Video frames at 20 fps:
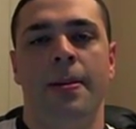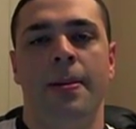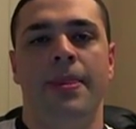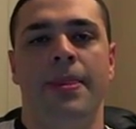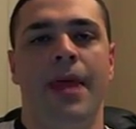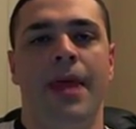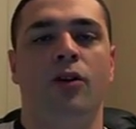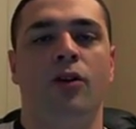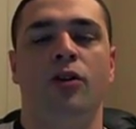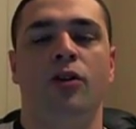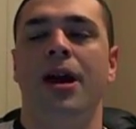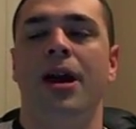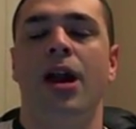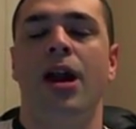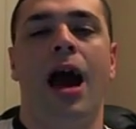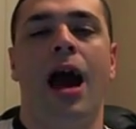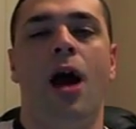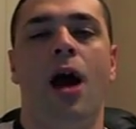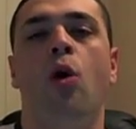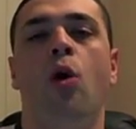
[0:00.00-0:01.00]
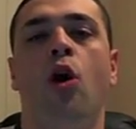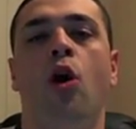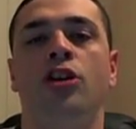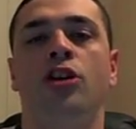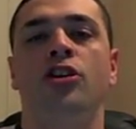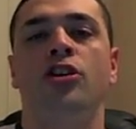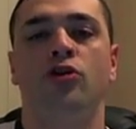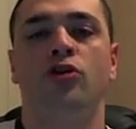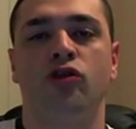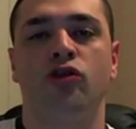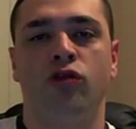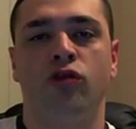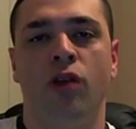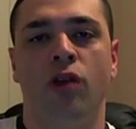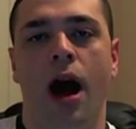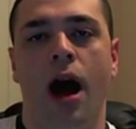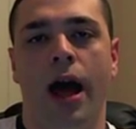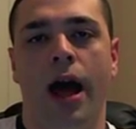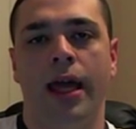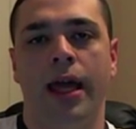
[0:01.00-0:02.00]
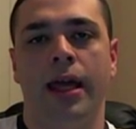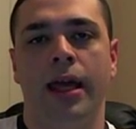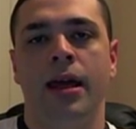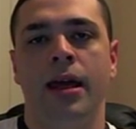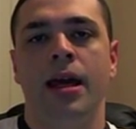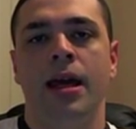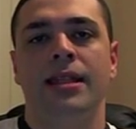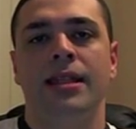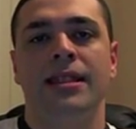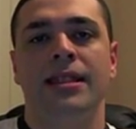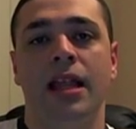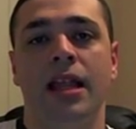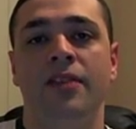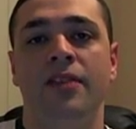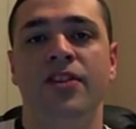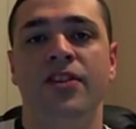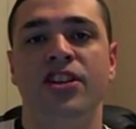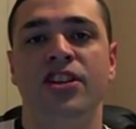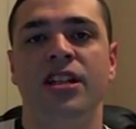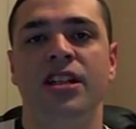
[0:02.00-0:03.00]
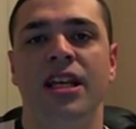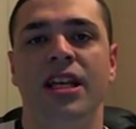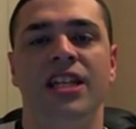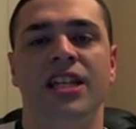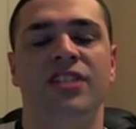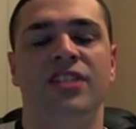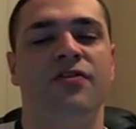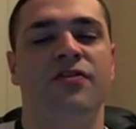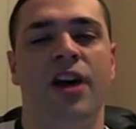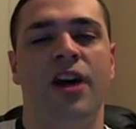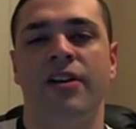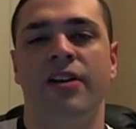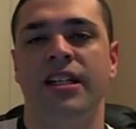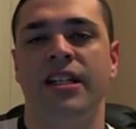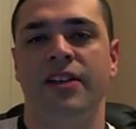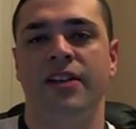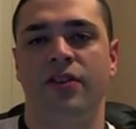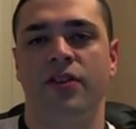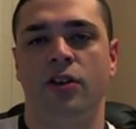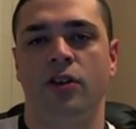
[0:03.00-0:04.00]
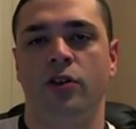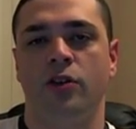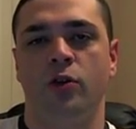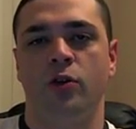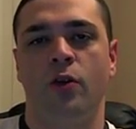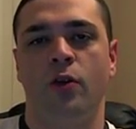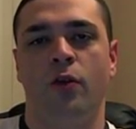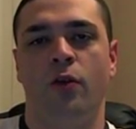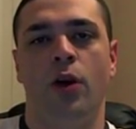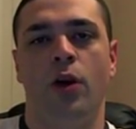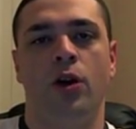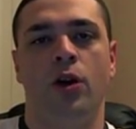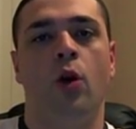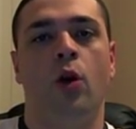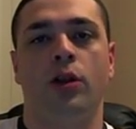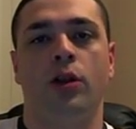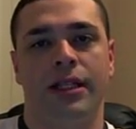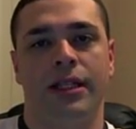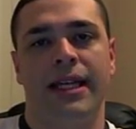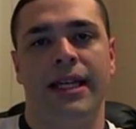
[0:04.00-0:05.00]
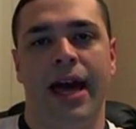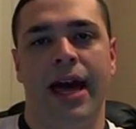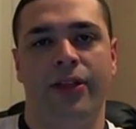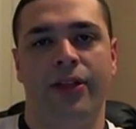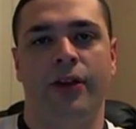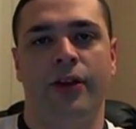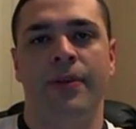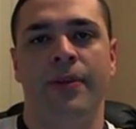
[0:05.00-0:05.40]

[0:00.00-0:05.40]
Now, no matter how hard you try, television is very difficult to avoid altogether.